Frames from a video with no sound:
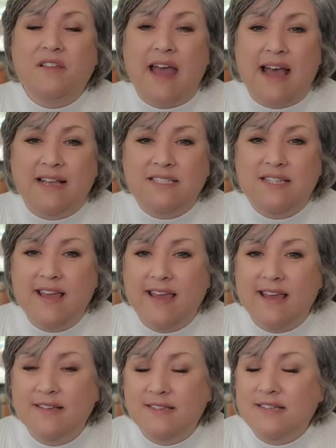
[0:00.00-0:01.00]
the last thing
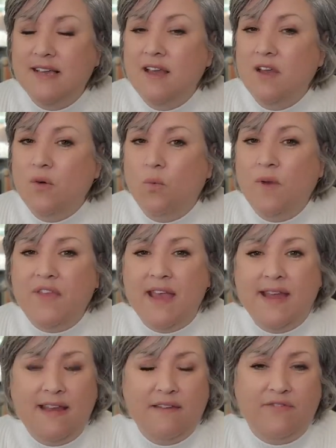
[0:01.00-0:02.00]
is, with
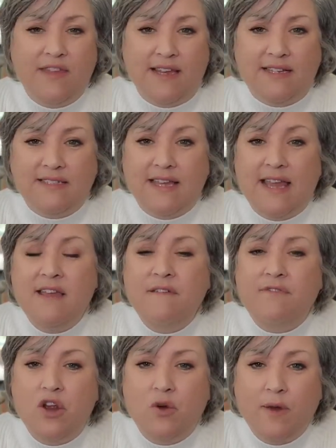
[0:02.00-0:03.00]
any of these,
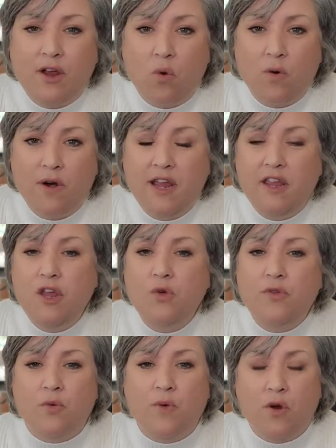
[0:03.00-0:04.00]
if they're recording
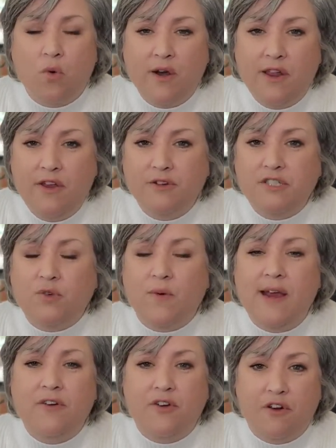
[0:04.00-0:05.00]
you, they're recording your
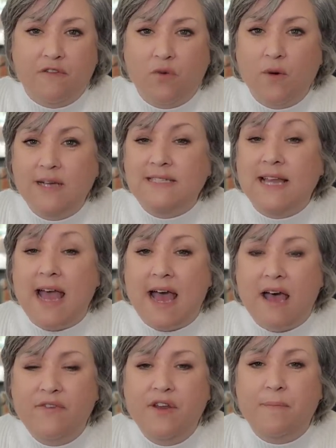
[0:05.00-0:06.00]
screen or your voice,
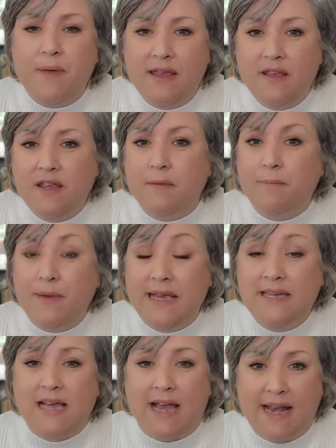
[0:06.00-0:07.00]
have an opinion,
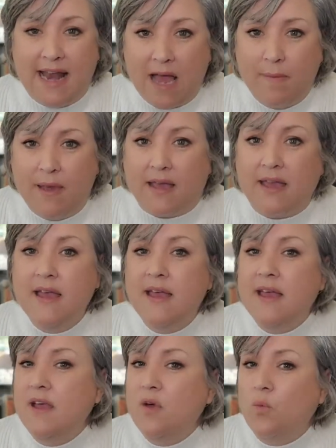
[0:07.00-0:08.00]
be dynamic.
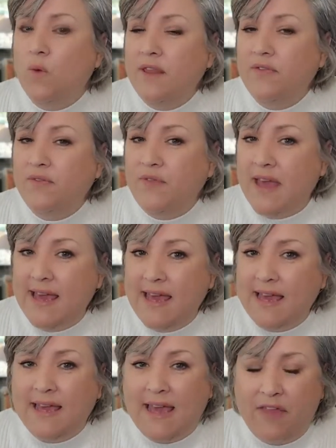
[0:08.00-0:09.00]
When
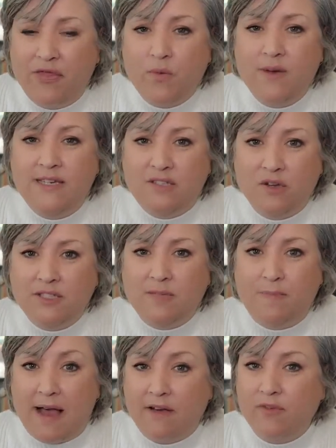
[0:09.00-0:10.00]
they get the results
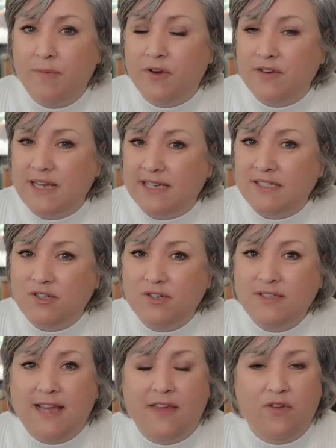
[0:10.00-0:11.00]
back from their
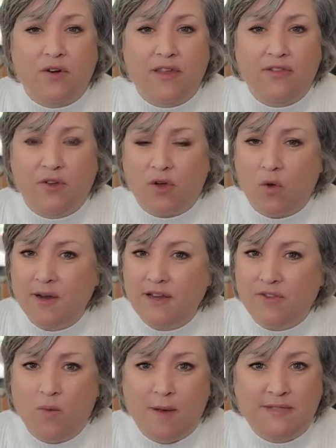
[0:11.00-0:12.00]
testers and they're going
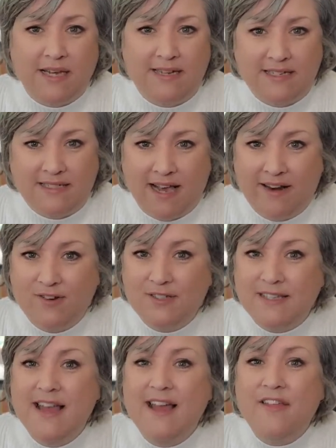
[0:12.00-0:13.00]
to the website
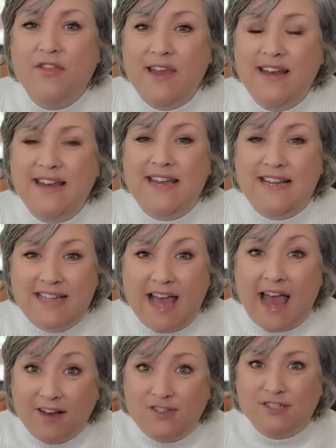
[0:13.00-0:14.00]
designers, they need
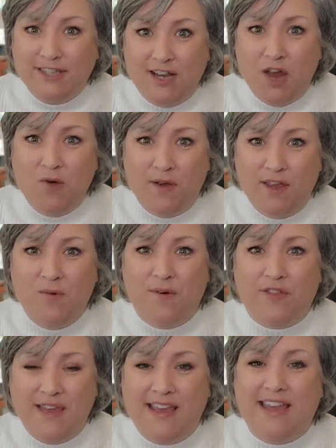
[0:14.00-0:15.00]
to actually know what you
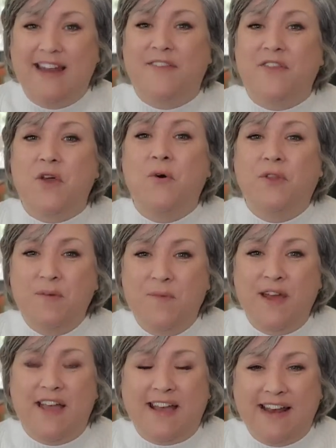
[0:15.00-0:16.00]
were thinking. And the only
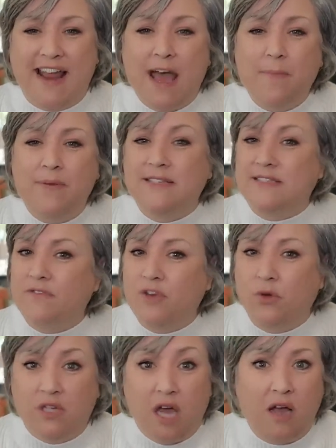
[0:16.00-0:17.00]
way that can happen is if
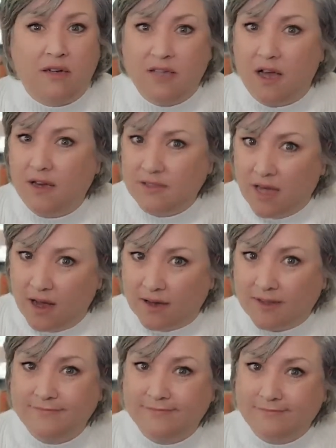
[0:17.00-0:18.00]
you talk, talk, talk.